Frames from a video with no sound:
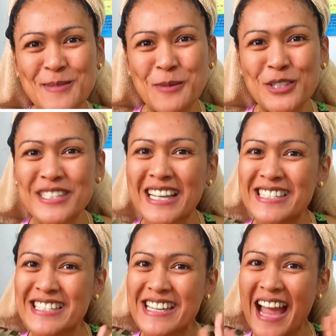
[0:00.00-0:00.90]

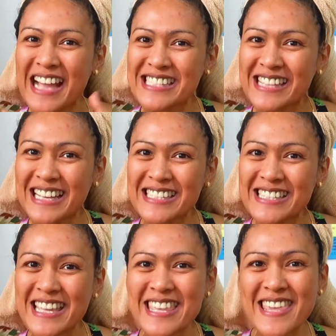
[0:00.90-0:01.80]
Muchas gracias,
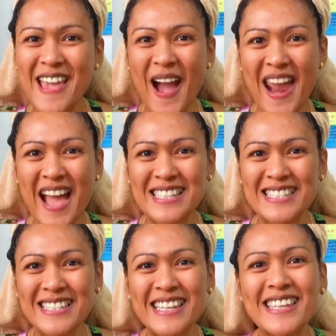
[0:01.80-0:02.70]
señoras,
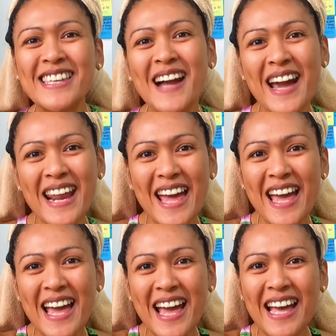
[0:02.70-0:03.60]

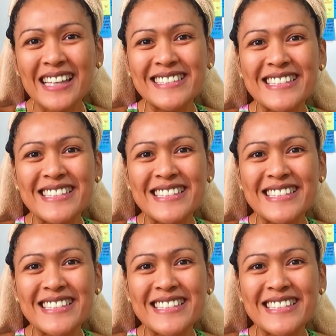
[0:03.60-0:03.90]
señores.